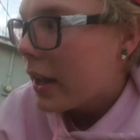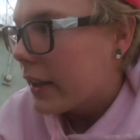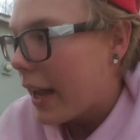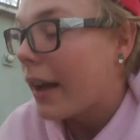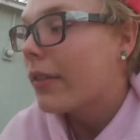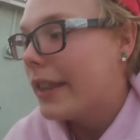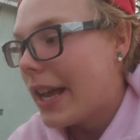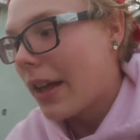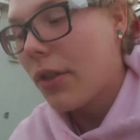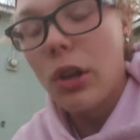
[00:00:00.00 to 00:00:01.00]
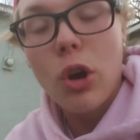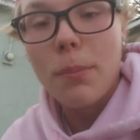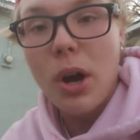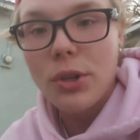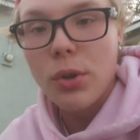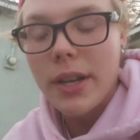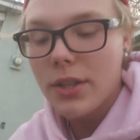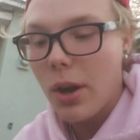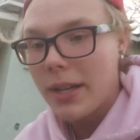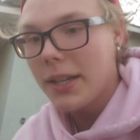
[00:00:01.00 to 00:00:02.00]
out. Yeah, the lower ball joint.
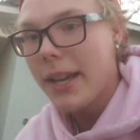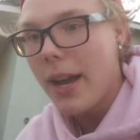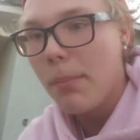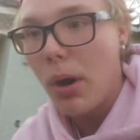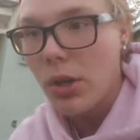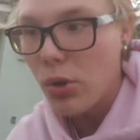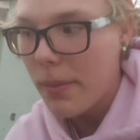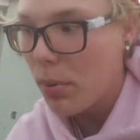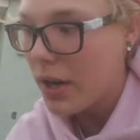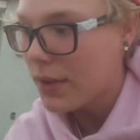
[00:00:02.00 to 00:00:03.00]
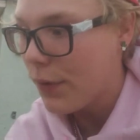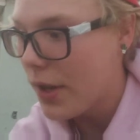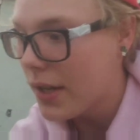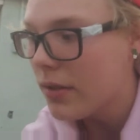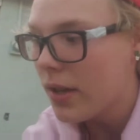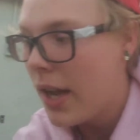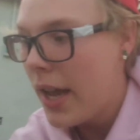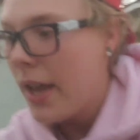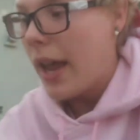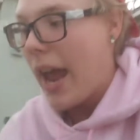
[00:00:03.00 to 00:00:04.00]
So I did get a ball joint press for this,
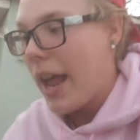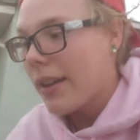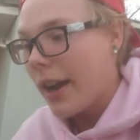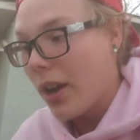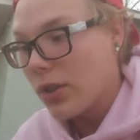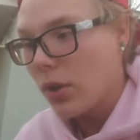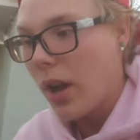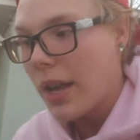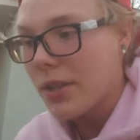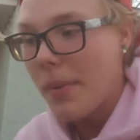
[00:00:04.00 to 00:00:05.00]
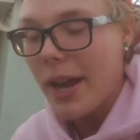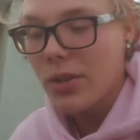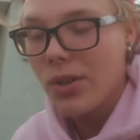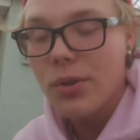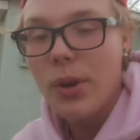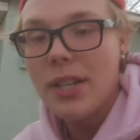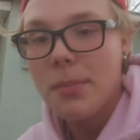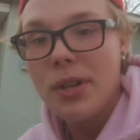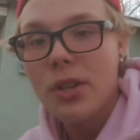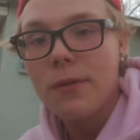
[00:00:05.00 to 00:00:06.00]
and I also got some extra
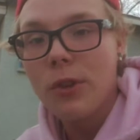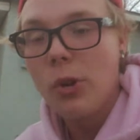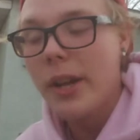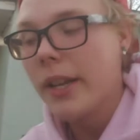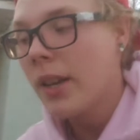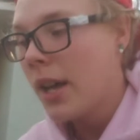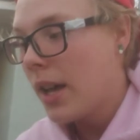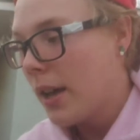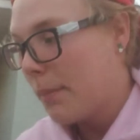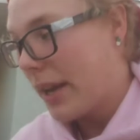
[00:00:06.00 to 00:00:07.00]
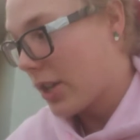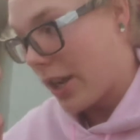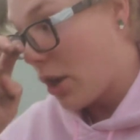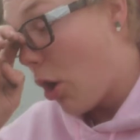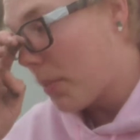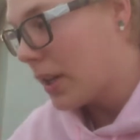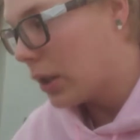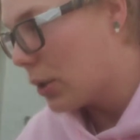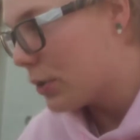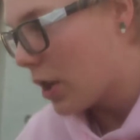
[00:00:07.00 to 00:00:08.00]
transmission fluid because I know I'm gonna
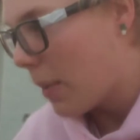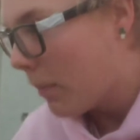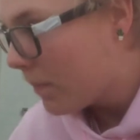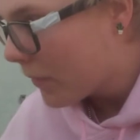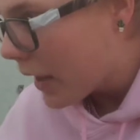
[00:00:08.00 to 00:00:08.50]
lose some